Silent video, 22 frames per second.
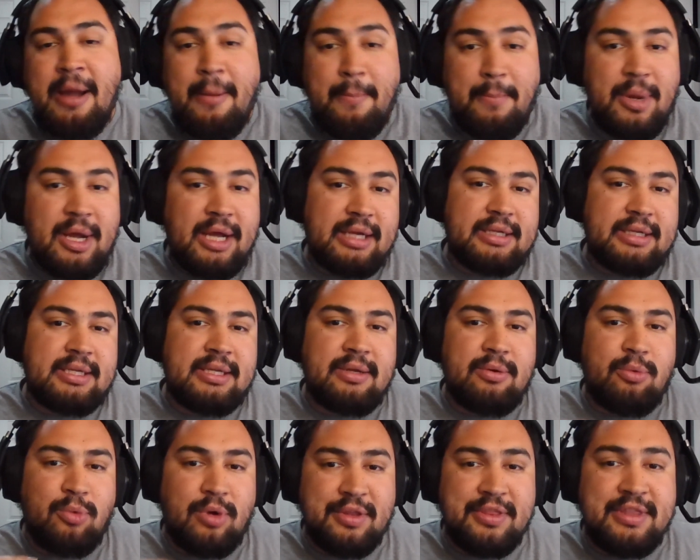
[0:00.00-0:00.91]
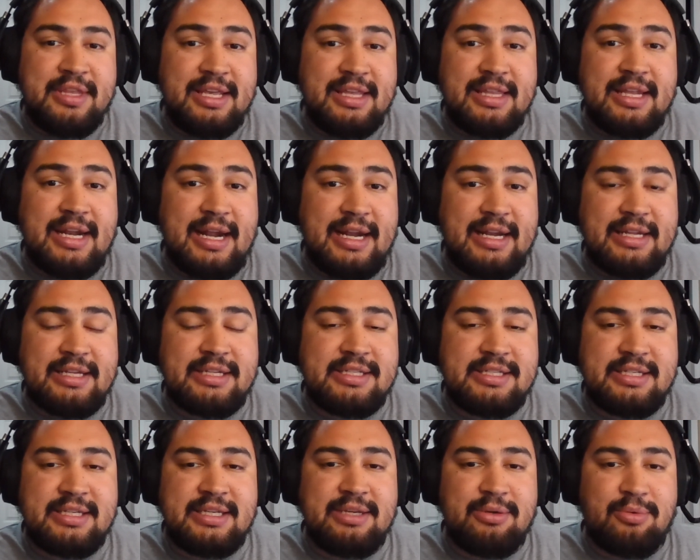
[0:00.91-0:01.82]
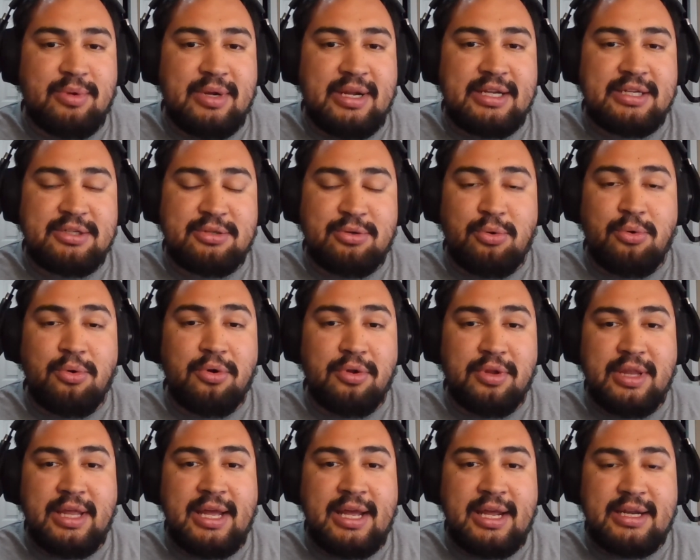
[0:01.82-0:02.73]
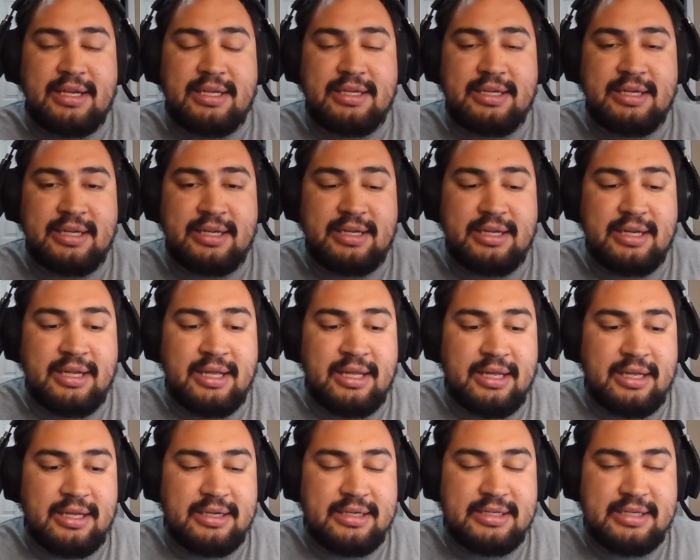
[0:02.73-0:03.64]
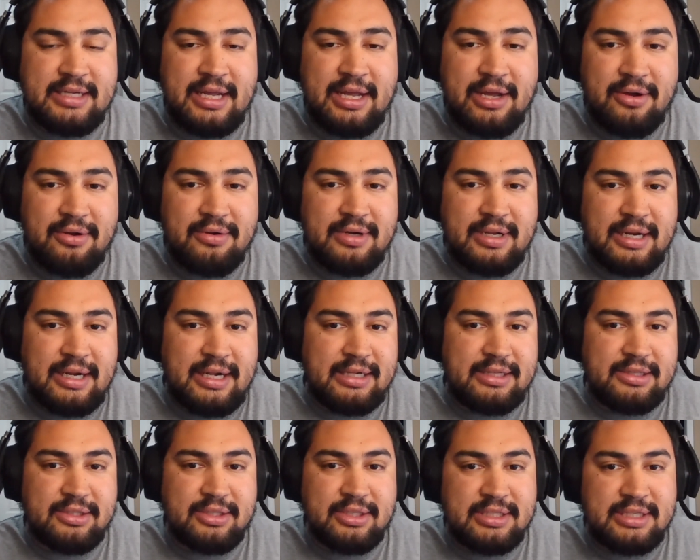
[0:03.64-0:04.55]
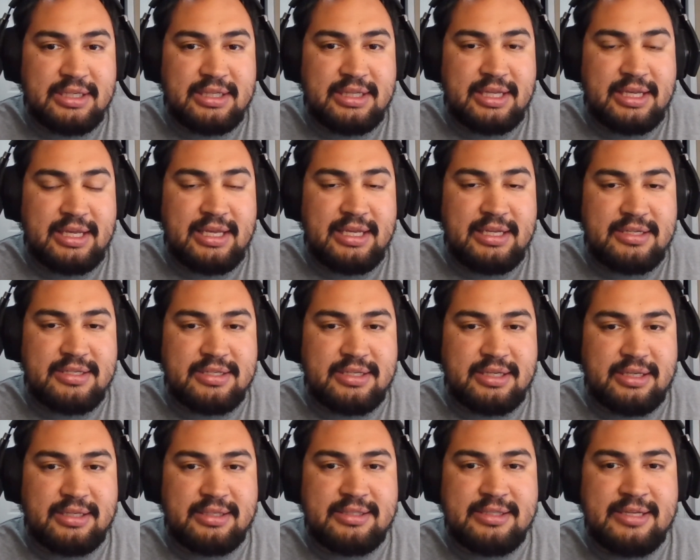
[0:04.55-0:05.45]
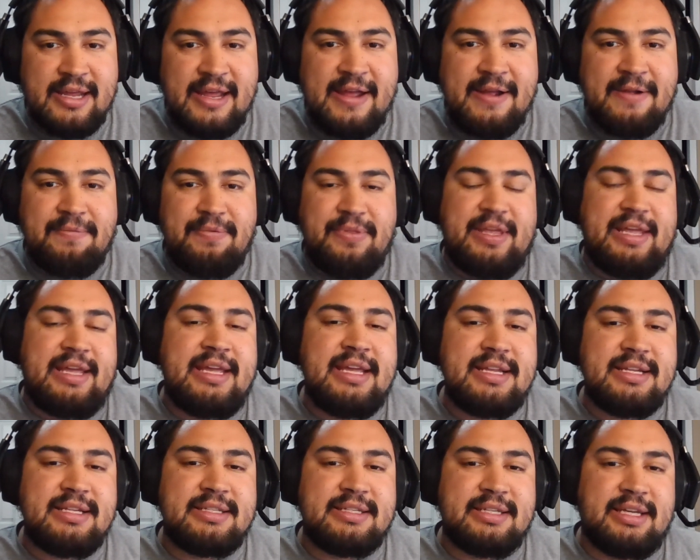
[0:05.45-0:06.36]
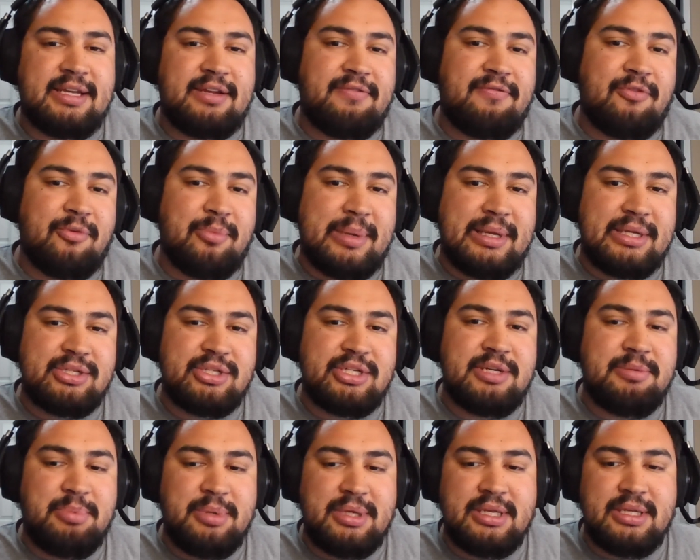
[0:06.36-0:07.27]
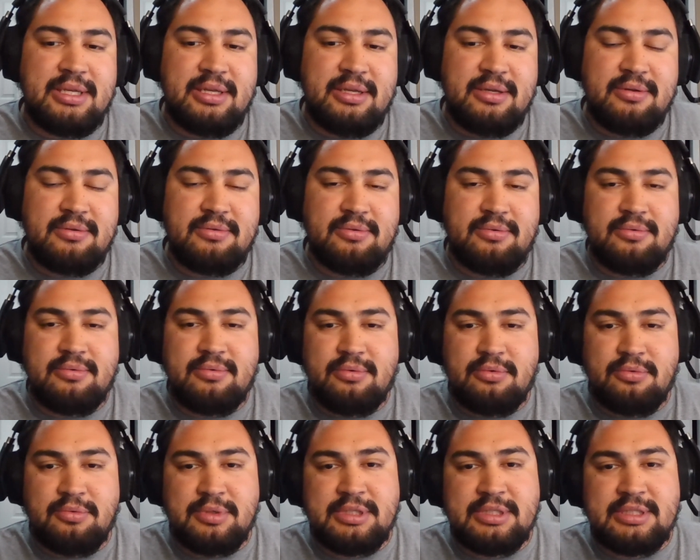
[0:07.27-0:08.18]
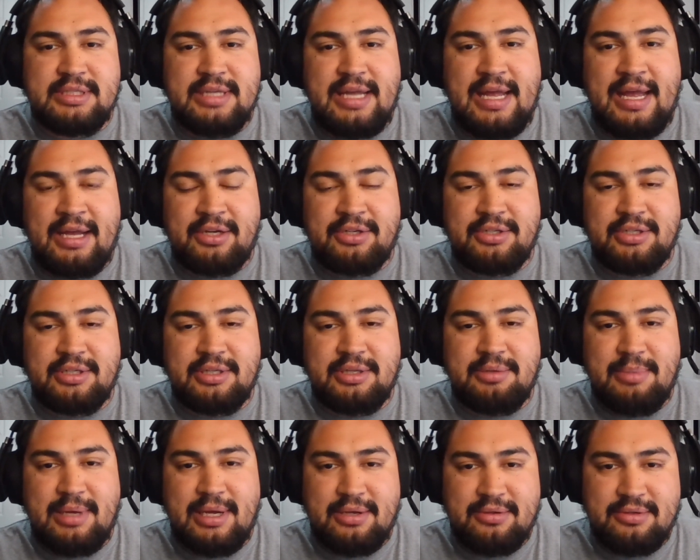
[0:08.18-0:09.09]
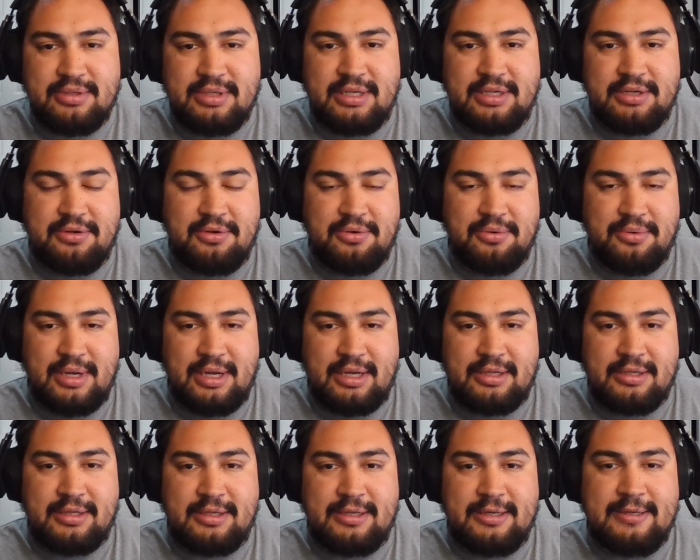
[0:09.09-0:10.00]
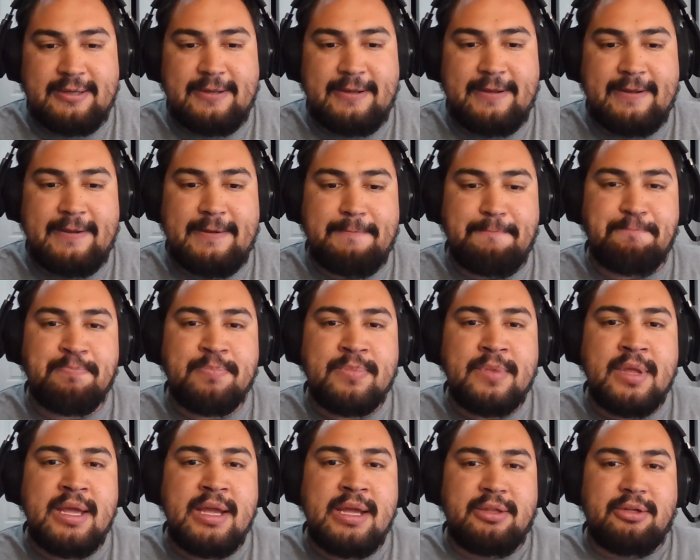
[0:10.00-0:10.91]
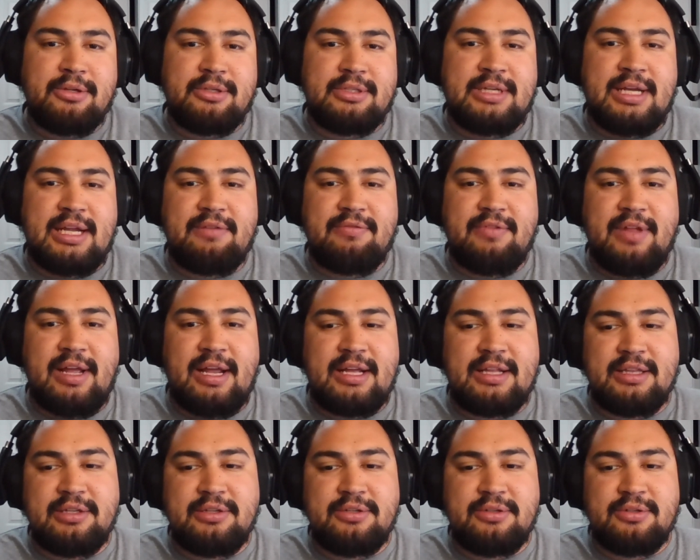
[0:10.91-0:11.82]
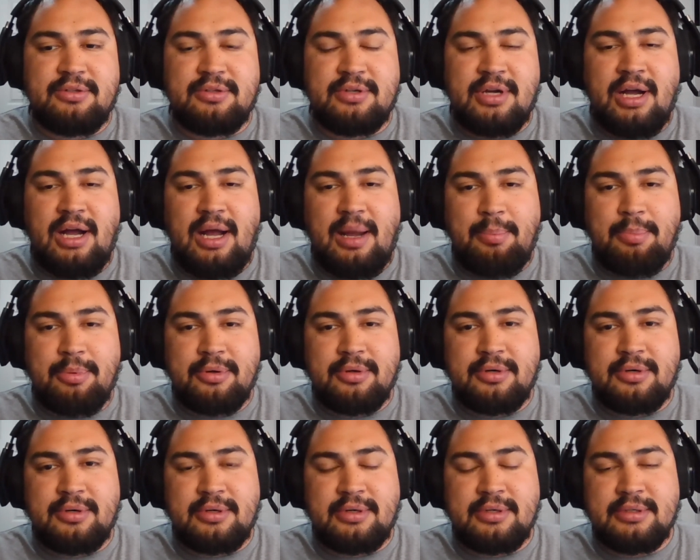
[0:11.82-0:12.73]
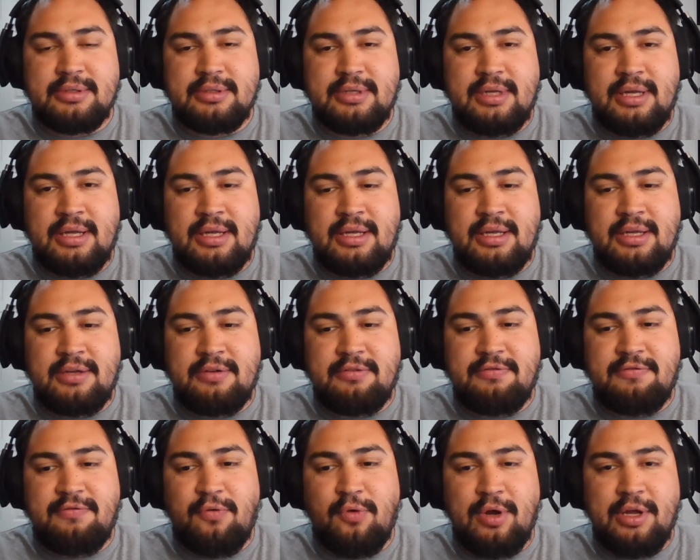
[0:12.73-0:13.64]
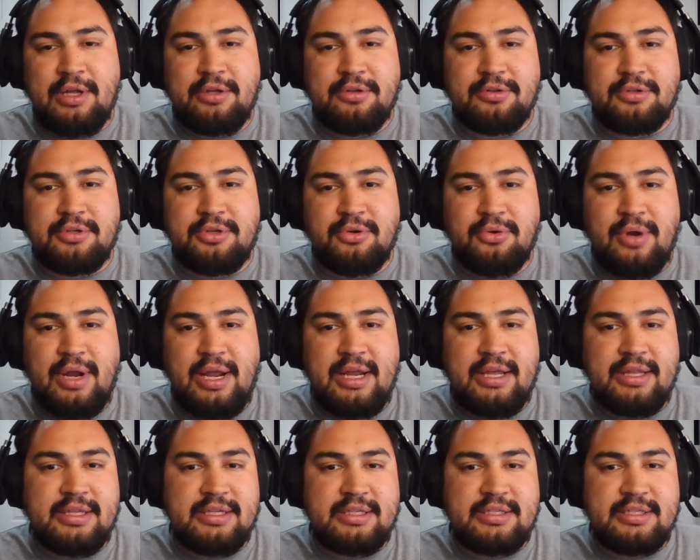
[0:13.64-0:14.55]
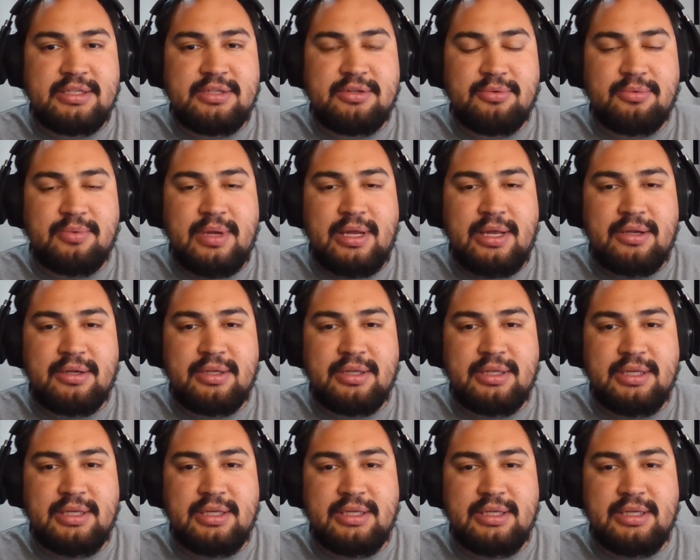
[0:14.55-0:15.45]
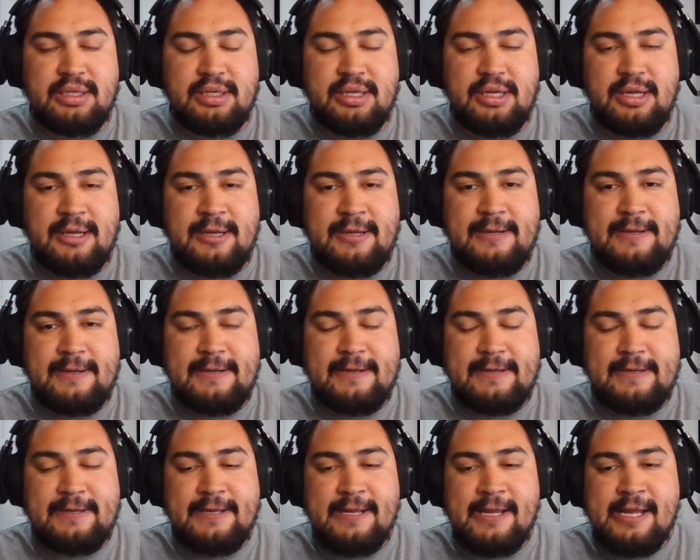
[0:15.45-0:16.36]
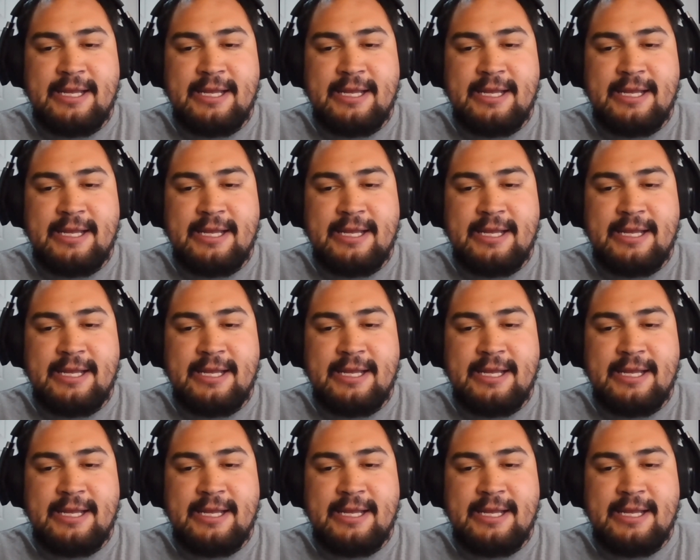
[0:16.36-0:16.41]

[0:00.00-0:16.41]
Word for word: But one thing that I did see when I tore that uh, down and I looked at the heat sinks, the heatsink for my GPU was actually mounted incorrectly. Um, there's kind of like a little copper uh, foil tray that sits around the uh,